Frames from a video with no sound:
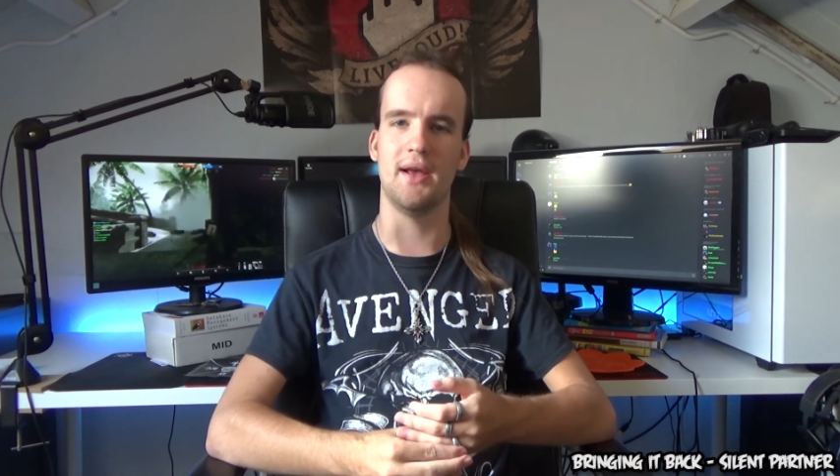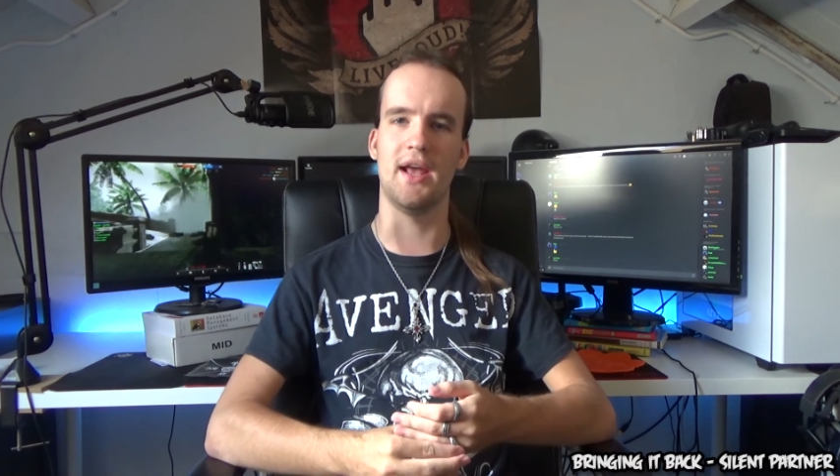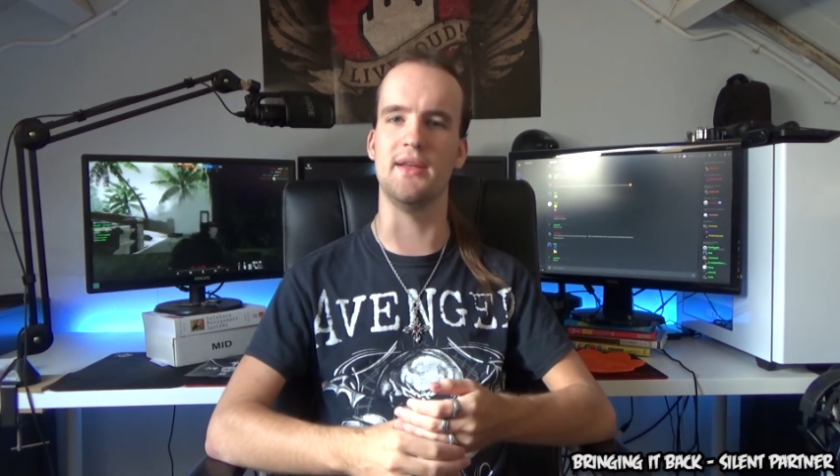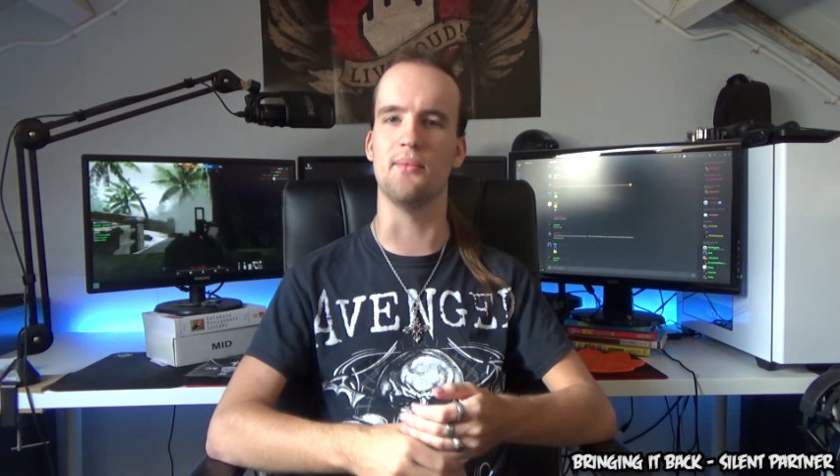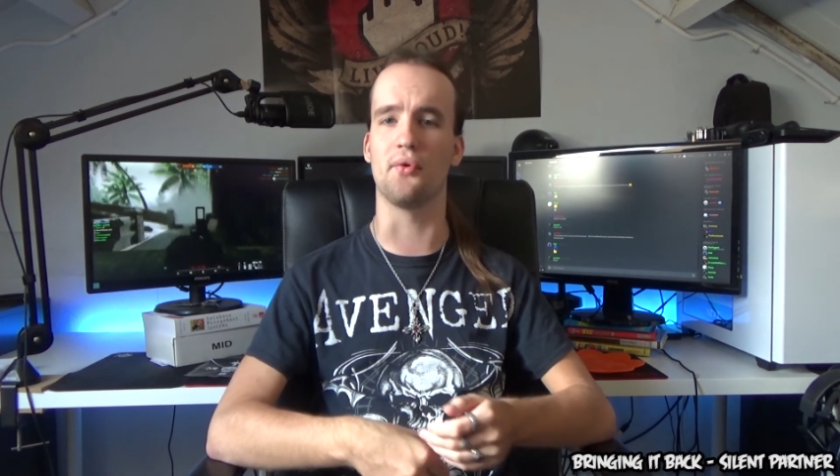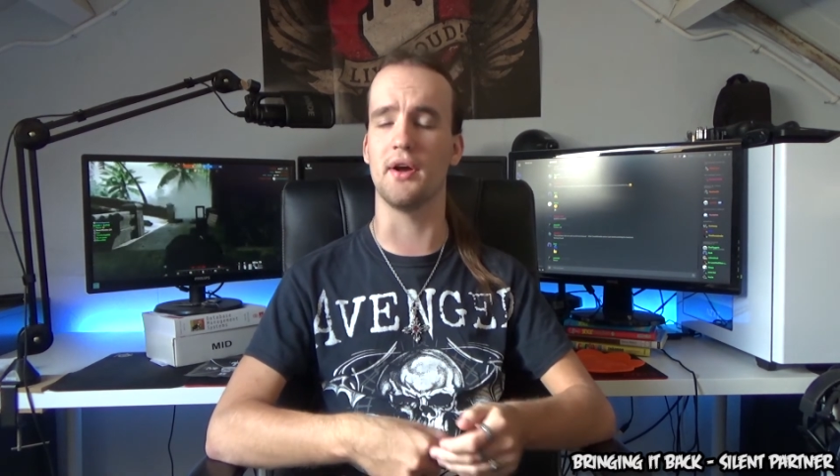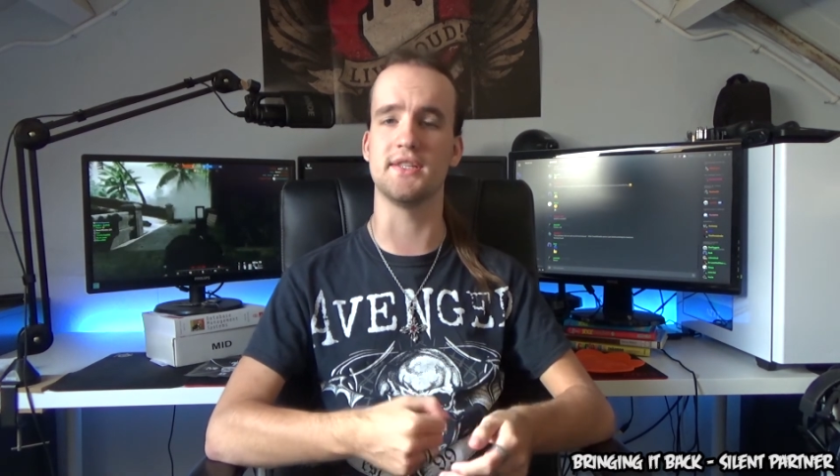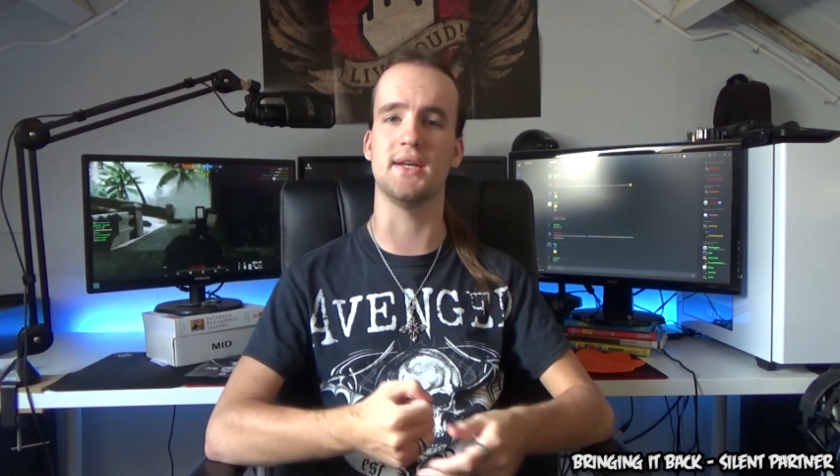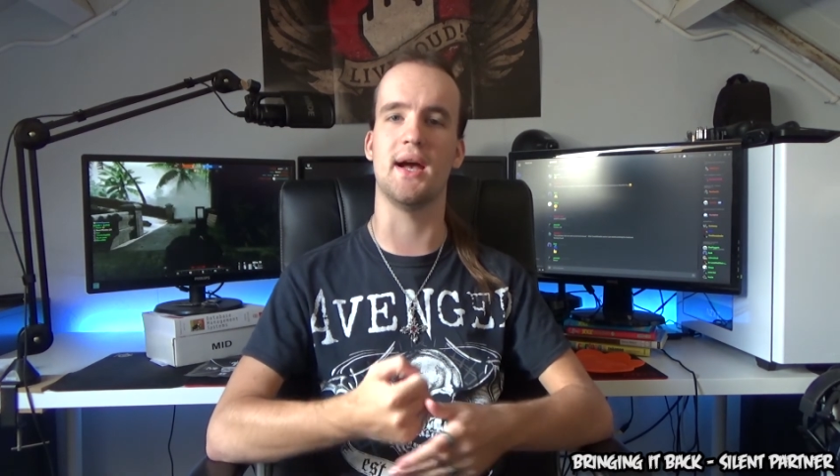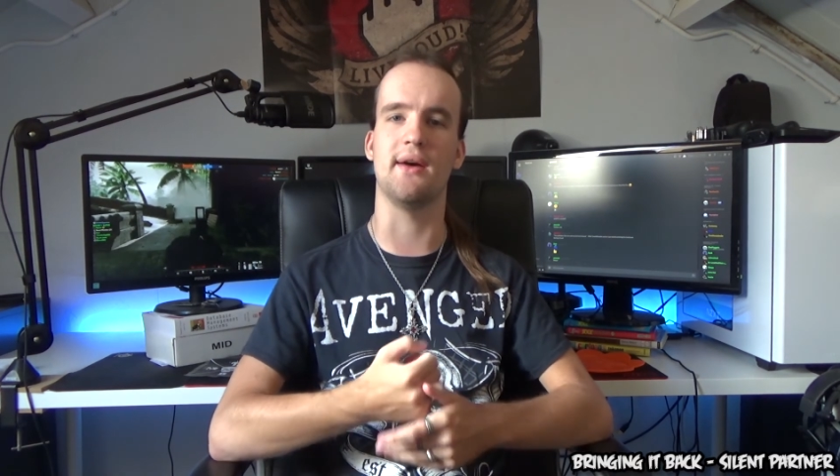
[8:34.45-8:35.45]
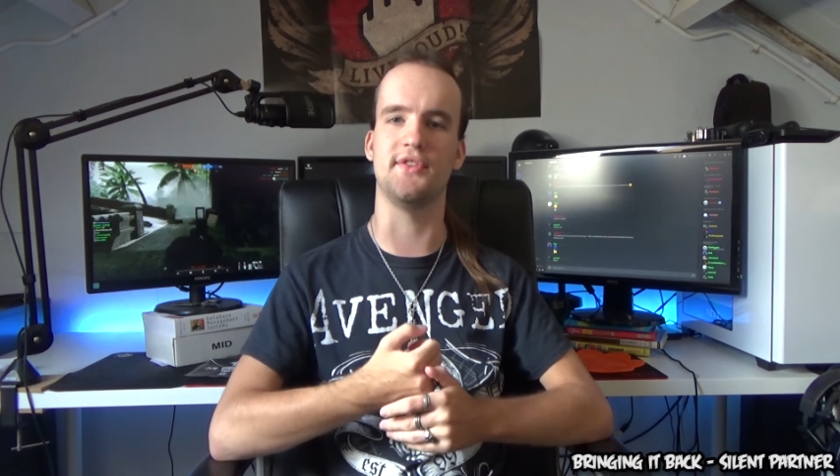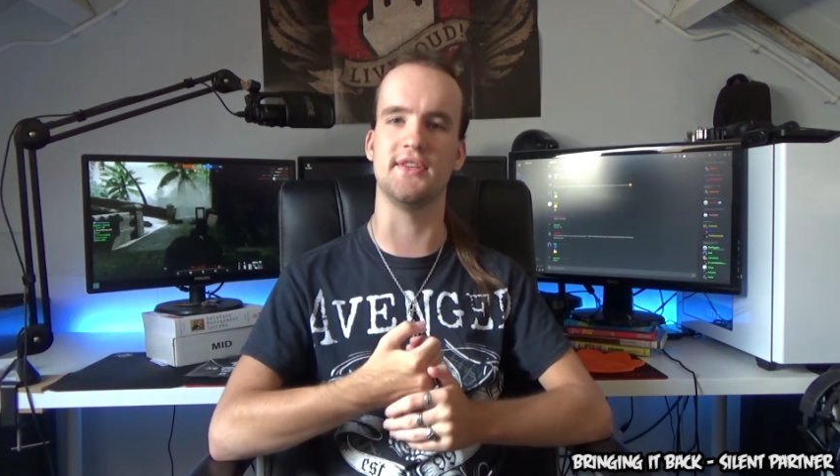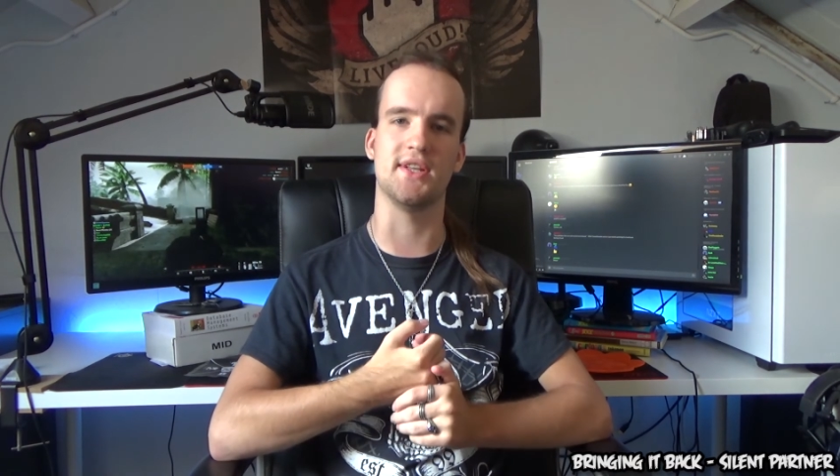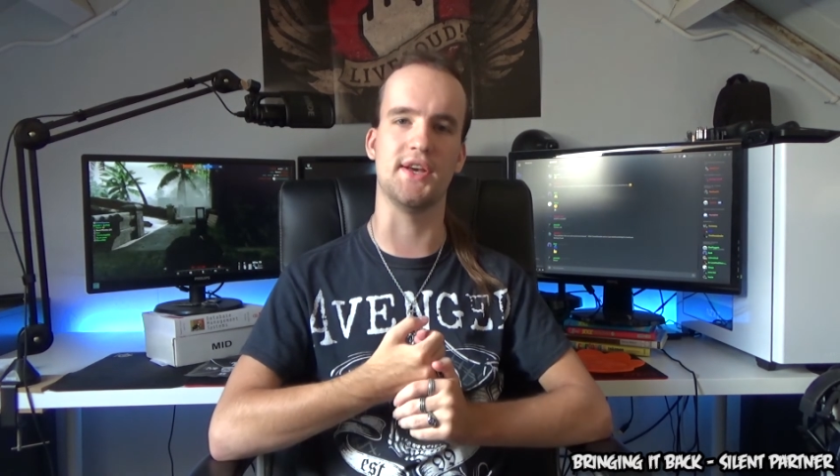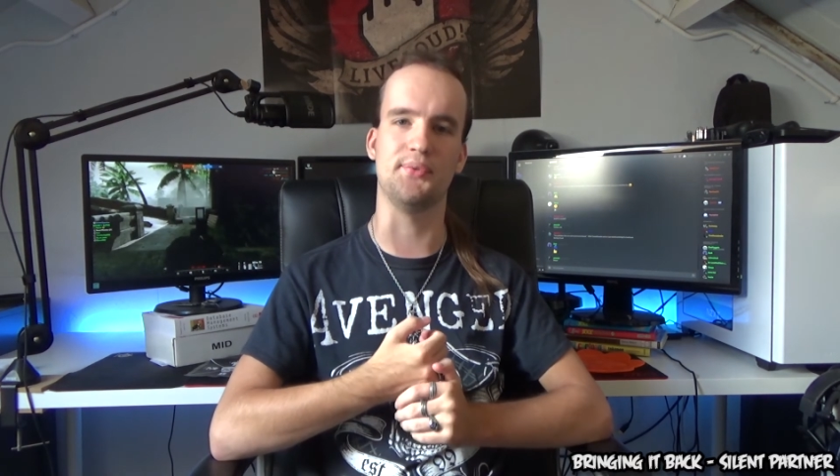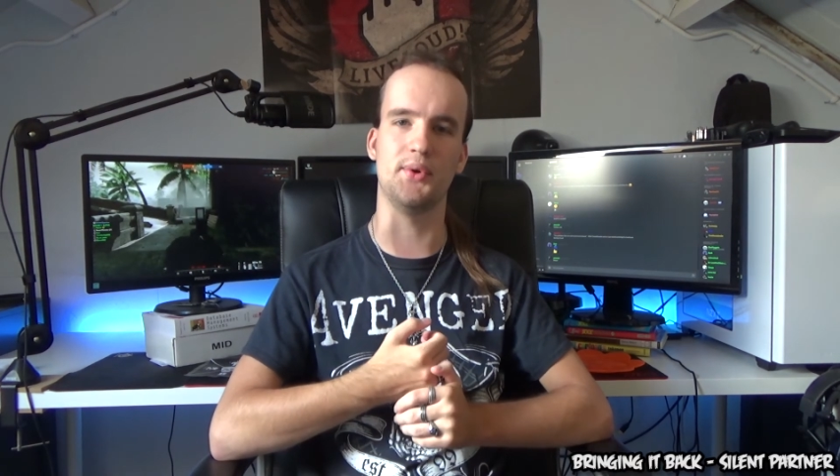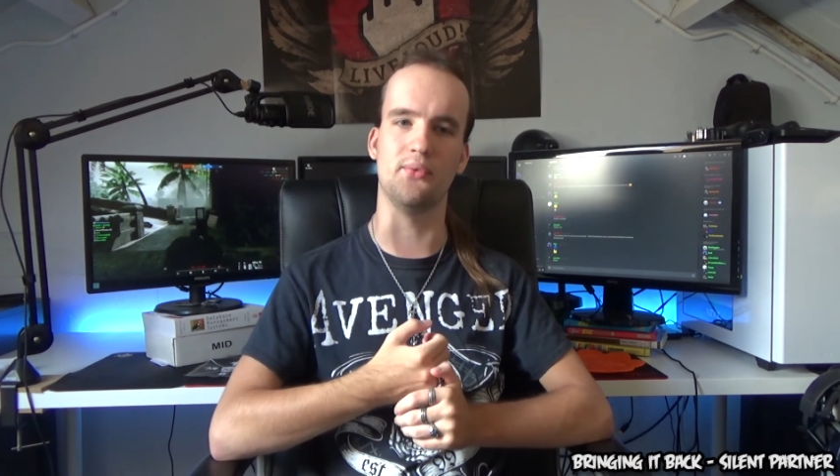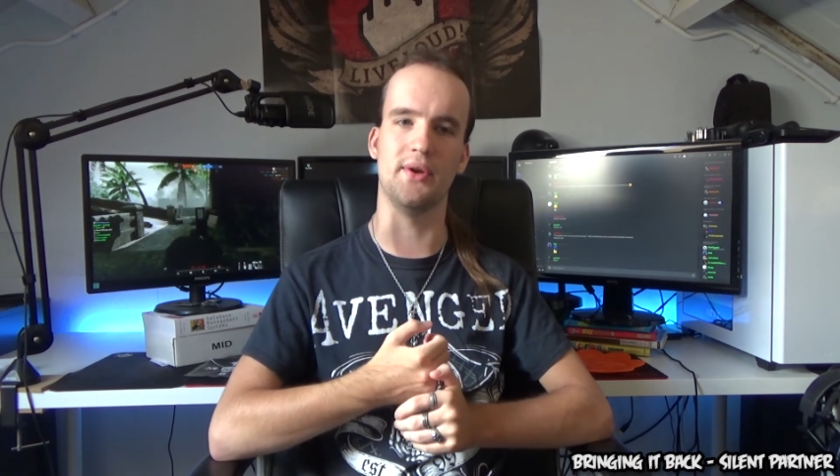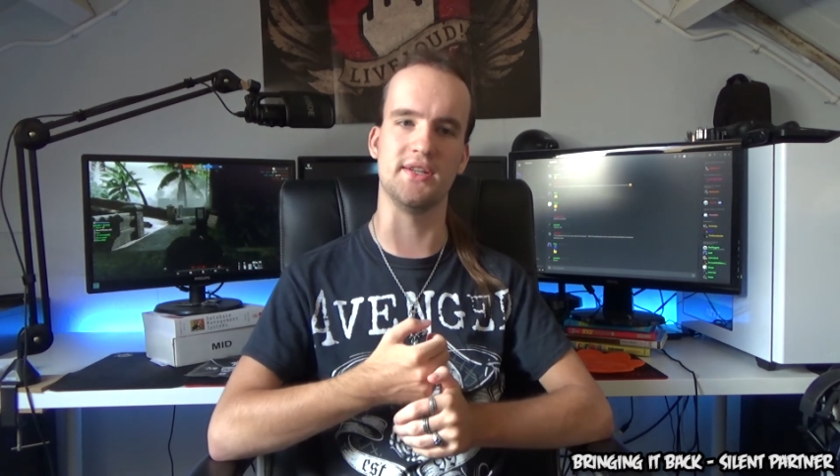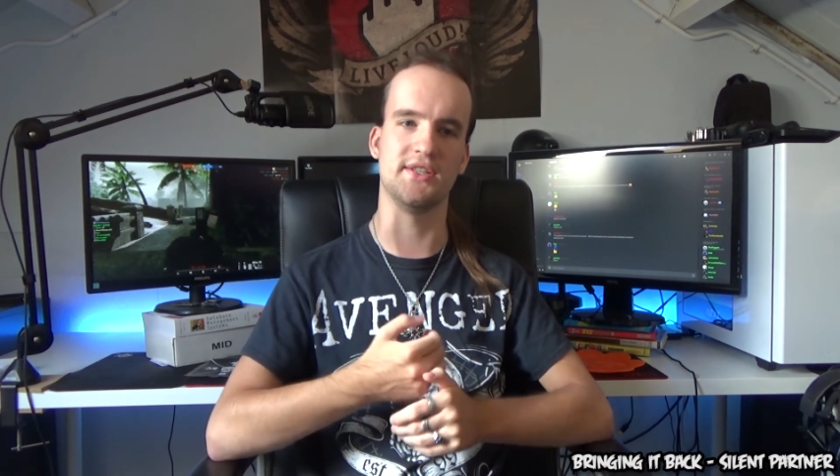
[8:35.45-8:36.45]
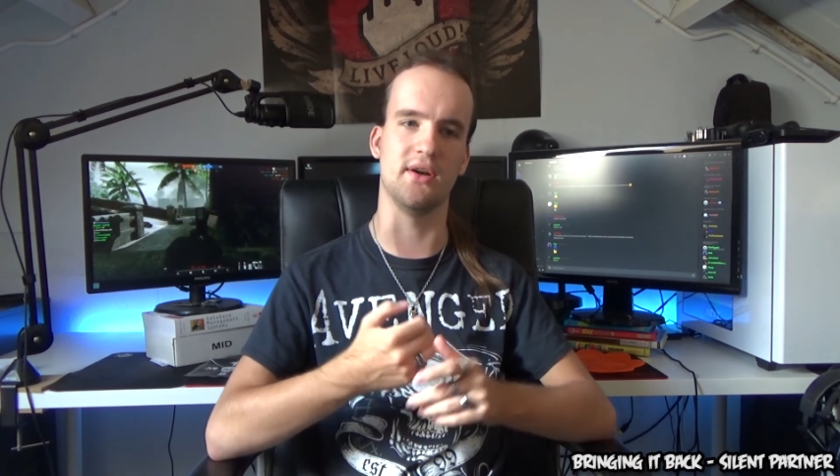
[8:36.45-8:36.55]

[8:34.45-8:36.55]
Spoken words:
anymore as I have these last few weeks.